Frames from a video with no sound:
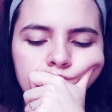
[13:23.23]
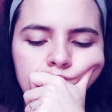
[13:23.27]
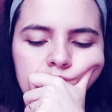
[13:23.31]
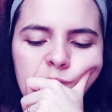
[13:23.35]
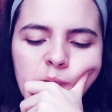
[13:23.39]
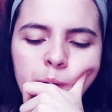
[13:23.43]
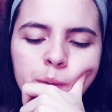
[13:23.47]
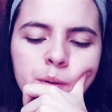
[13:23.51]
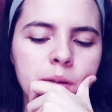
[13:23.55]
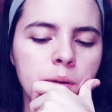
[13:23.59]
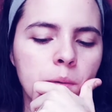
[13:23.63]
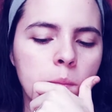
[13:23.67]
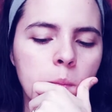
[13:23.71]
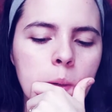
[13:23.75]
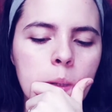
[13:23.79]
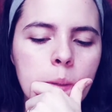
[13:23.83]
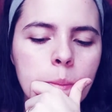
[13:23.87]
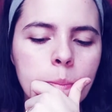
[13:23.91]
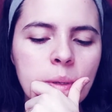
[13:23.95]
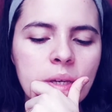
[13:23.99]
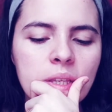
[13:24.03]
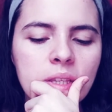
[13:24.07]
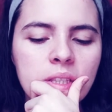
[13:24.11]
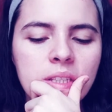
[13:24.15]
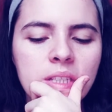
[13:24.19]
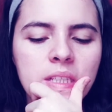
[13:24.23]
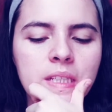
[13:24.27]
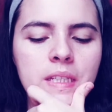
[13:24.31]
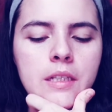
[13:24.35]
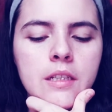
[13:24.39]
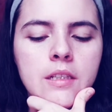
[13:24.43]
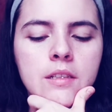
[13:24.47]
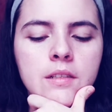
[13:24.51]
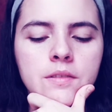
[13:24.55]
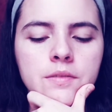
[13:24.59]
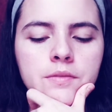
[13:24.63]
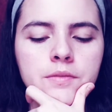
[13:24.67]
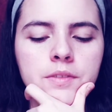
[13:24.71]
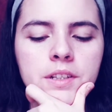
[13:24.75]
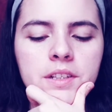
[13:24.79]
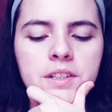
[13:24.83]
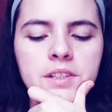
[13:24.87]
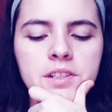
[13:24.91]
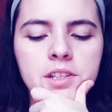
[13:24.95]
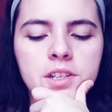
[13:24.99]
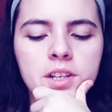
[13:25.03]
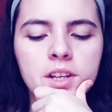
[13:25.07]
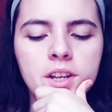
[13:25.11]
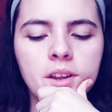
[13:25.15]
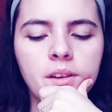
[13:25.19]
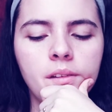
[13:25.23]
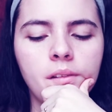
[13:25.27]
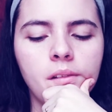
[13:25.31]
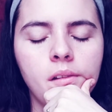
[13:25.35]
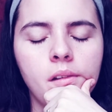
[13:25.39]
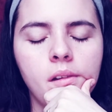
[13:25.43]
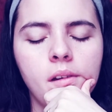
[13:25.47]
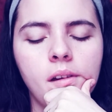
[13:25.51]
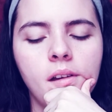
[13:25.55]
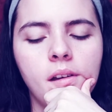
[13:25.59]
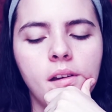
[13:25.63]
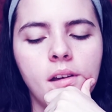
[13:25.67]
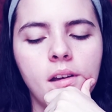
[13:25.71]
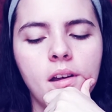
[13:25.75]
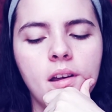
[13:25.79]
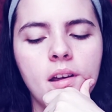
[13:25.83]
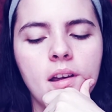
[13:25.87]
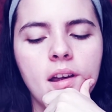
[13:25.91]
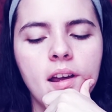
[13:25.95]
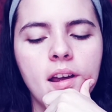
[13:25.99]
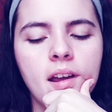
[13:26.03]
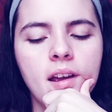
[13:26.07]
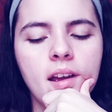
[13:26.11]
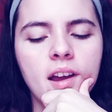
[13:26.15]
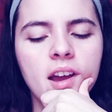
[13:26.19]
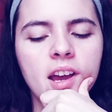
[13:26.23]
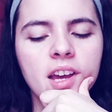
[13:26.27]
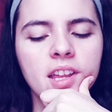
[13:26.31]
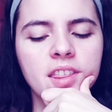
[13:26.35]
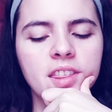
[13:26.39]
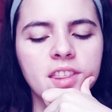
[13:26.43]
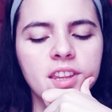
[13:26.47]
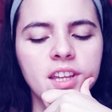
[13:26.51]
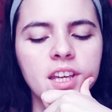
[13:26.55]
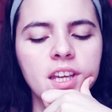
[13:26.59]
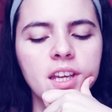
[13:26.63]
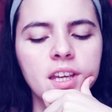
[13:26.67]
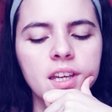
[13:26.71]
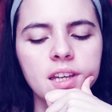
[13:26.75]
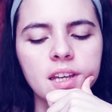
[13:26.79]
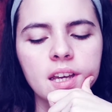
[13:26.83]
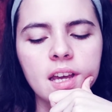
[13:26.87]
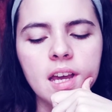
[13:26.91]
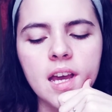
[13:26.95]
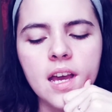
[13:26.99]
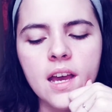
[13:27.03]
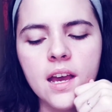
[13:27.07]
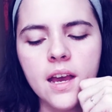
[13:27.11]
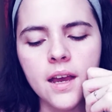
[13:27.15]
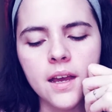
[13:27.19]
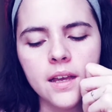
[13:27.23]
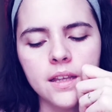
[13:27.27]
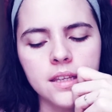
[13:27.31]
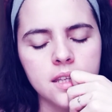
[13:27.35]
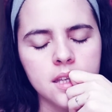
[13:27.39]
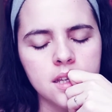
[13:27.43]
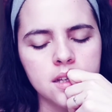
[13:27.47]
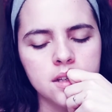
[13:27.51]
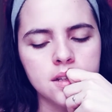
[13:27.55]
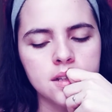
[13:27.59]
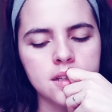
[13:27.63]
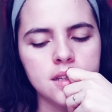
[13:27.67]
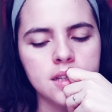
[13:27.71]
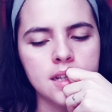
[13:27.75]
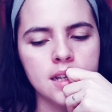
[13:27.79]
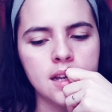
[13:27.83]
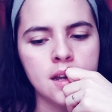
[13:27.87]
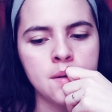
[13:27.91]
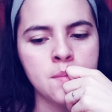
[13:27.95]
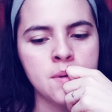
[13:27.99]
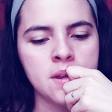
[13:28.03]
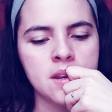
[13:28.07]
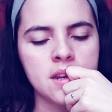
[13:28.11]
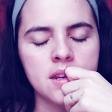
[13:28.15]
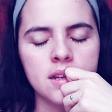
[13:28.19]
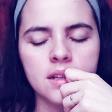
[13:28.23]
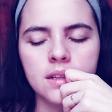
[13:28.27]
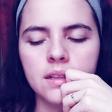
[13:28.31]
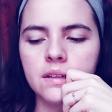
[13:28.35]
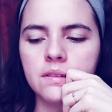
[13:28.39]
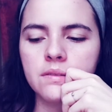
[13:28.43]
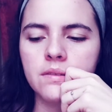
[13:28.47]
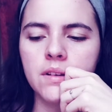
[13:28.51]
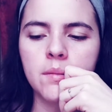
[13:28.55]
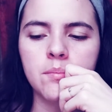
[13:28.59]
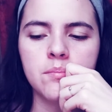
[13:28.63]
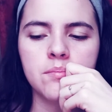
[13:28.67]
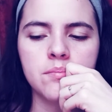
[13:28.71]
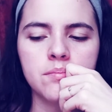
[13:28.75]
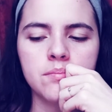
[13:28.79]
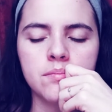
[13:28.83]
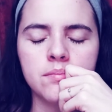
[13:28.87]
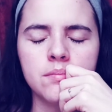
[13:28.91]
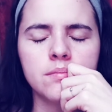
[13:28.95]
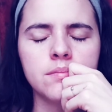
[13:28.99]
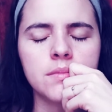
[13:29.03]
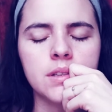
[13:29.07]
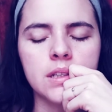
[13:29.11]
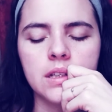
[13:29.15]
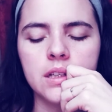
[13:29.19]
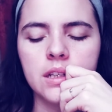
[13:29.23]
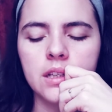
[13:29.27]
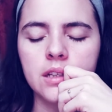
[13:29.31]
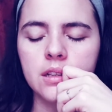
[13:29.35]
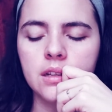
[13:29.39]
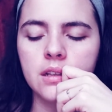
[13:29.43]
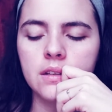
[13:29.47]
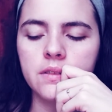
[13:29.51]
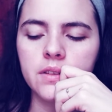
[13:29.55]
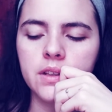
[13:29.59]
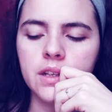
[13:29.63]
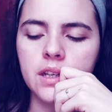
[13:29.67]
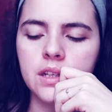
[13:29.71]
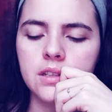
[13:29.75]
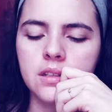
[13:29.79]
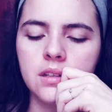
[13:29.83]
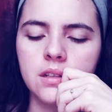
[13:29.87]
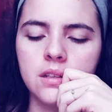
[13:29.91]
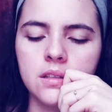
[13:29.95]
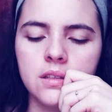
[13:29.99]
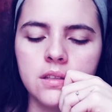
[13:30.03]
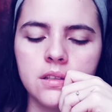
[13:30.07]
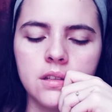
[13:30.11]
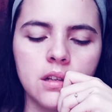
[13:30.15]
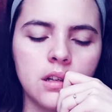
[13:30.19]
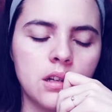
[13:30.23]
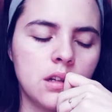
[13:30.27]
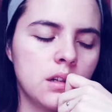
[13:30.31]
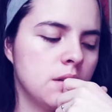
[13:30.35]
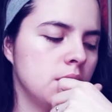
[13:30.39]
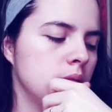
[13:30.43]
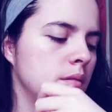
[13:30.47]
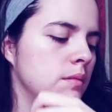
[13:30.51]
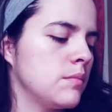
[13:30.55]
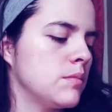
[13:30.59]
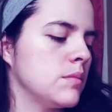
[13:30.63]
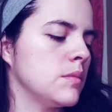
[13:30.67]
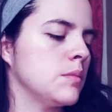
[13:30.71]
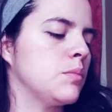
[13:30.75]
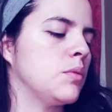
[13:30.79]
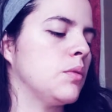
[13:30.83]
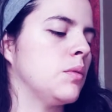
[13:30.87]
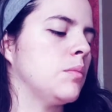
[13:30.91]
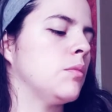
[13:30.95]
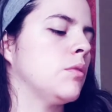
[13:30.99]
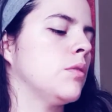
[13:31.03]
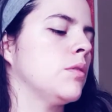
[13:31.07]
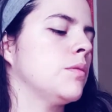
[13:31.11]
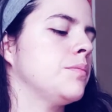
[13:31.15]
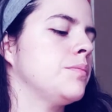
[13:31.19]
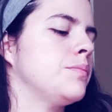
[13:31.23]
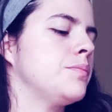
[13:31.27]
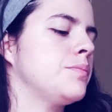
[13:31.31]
And we don't want to make the decision to finish it. I think. It's interesting. I might need I'm gonna need clarification on this card. I'm gonna pull more.